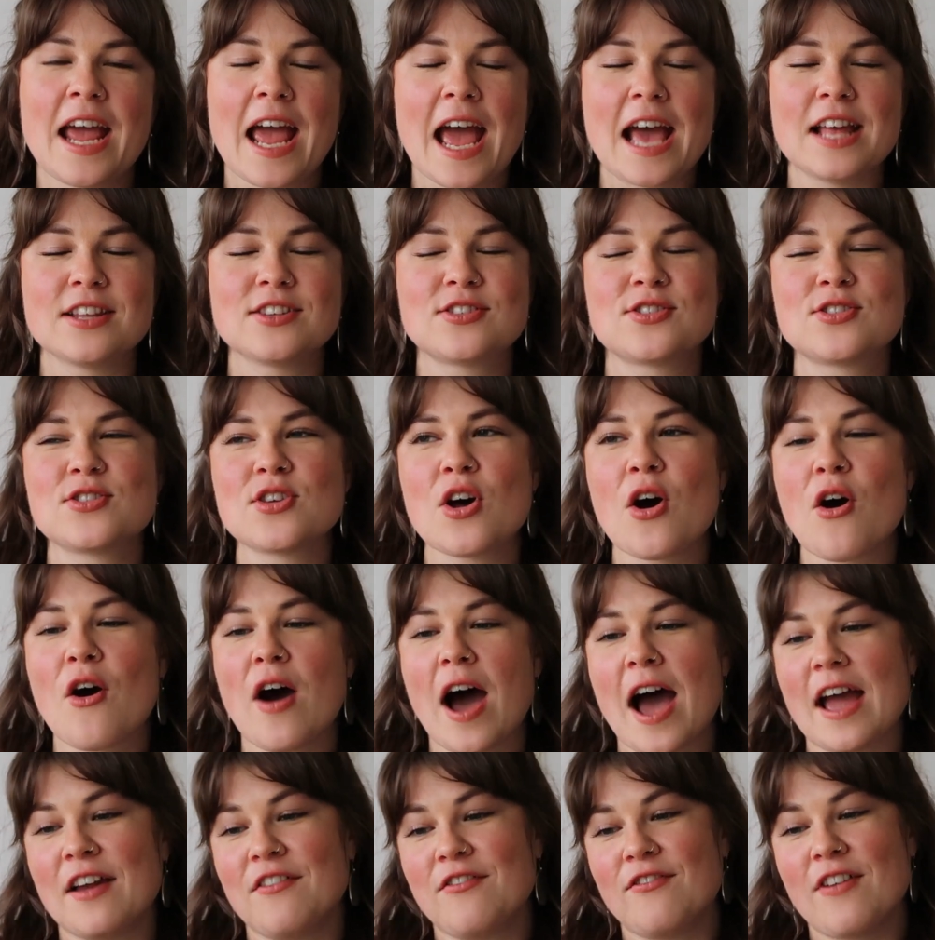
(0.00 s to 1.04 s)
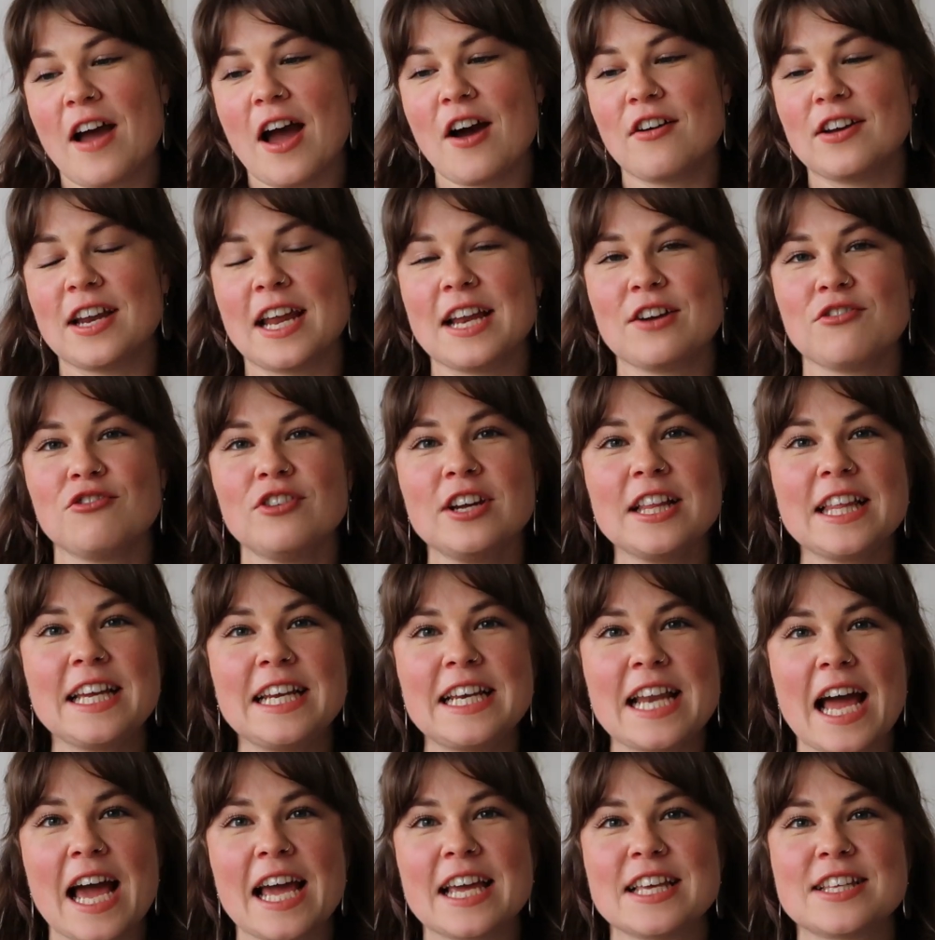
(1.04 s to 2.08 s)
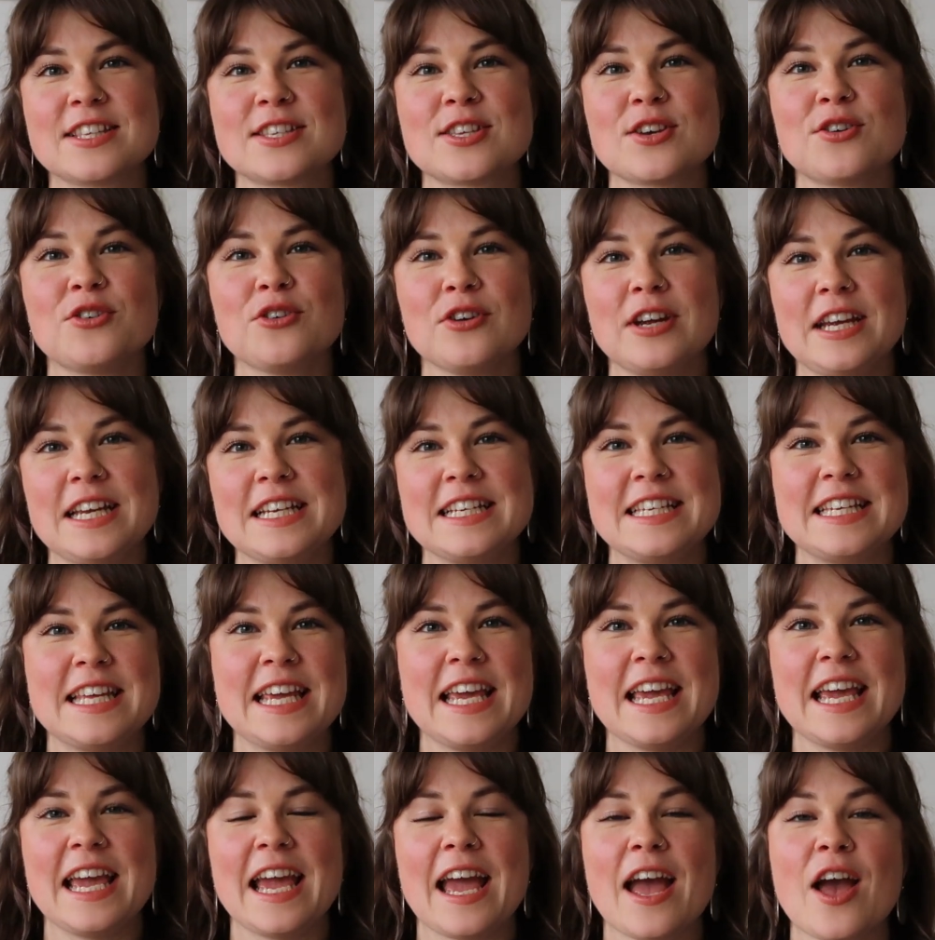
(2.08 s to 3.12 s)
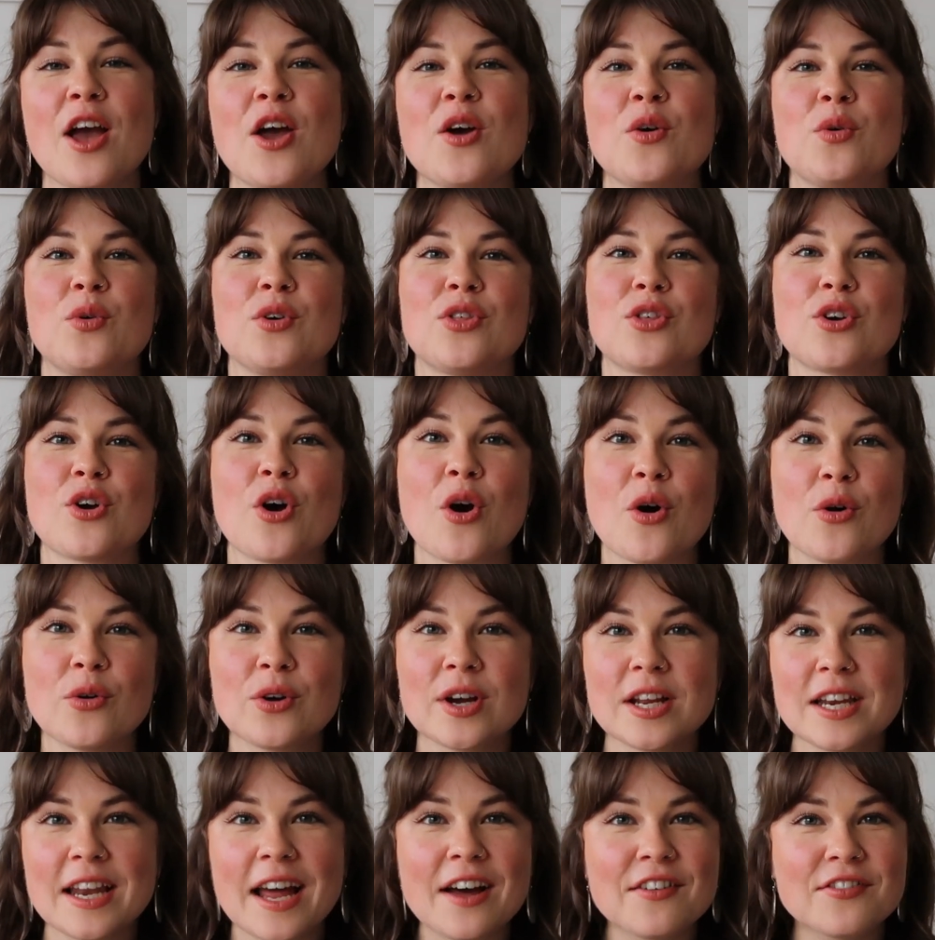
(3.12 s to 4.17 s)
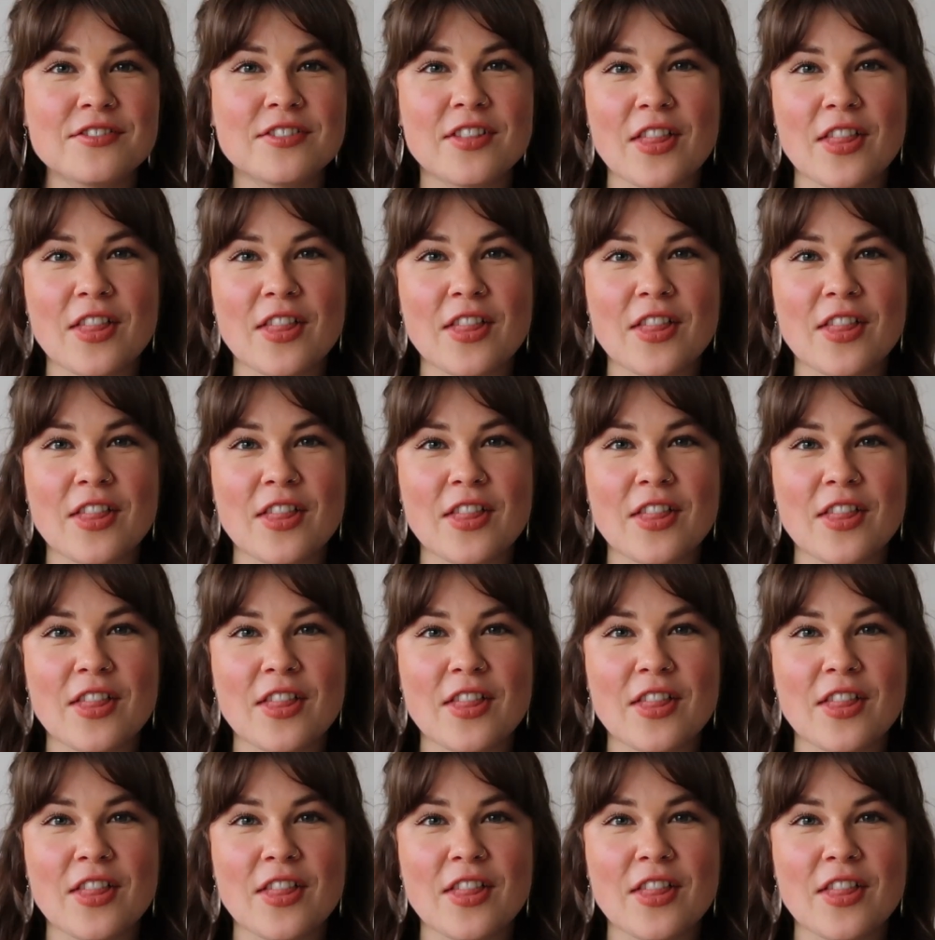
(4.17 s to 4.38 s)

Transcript: and so I found a really nice green tea with coconut